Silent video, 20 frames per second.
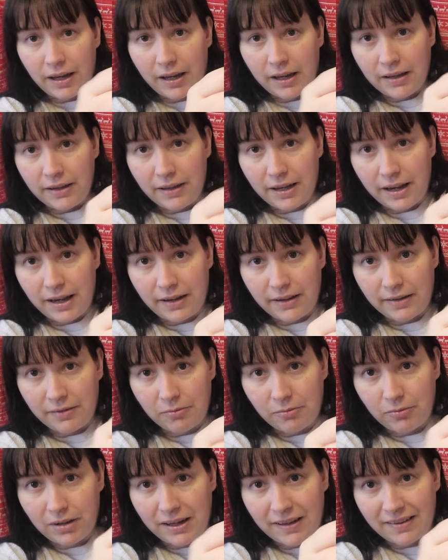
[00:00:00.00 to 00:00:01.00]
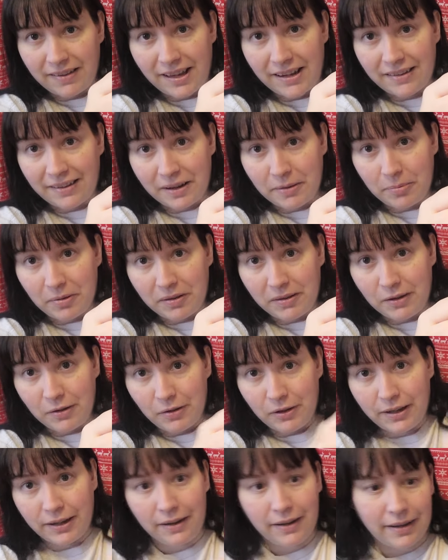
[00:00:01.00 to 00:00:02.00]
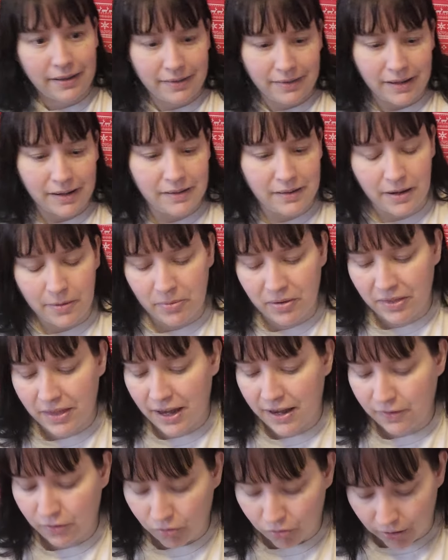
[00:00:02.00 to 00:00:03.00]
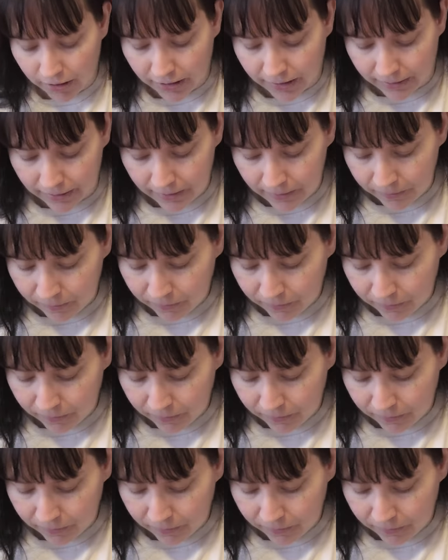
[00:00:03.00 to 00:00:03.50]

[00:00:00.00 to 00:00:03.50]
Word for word: and that cassette tape is still looking like cassette tape, so that is great.